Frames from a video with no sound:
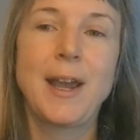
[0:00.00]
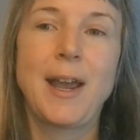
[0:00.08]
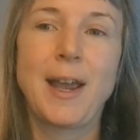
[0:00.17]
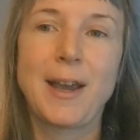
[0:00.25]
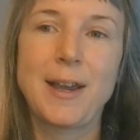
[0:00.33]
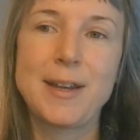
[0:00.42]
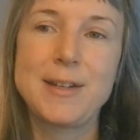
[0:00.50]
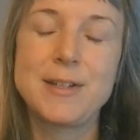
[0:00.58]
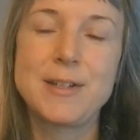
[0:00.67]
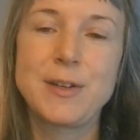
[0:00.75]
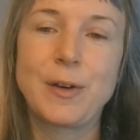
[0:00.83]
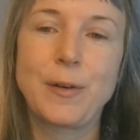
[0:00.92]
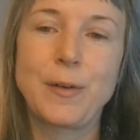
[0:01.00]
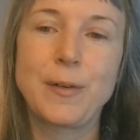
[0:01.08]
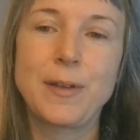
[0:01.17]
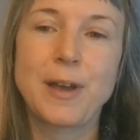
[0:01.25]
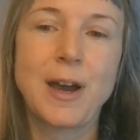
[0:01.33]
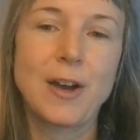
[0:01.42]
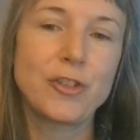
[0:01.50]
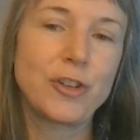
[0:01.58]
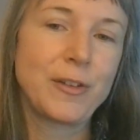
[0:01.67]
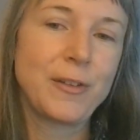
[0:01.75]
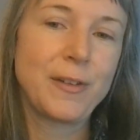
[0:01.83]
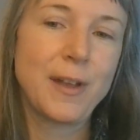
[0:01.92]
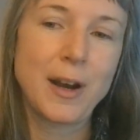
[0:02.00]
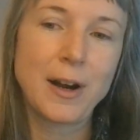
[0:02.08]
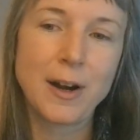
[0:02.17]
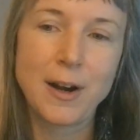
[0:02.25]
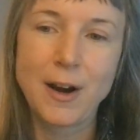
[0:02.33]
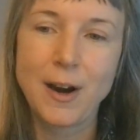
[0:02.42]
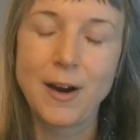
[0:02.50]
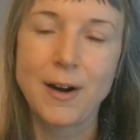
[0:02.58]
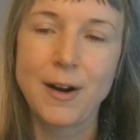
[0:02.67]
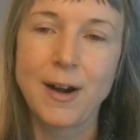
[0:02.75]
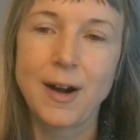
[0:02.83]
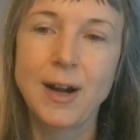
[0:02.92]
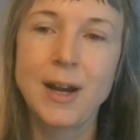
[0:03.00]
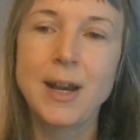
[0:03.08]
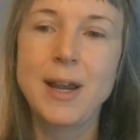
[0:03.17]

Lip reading: And so the cautions there are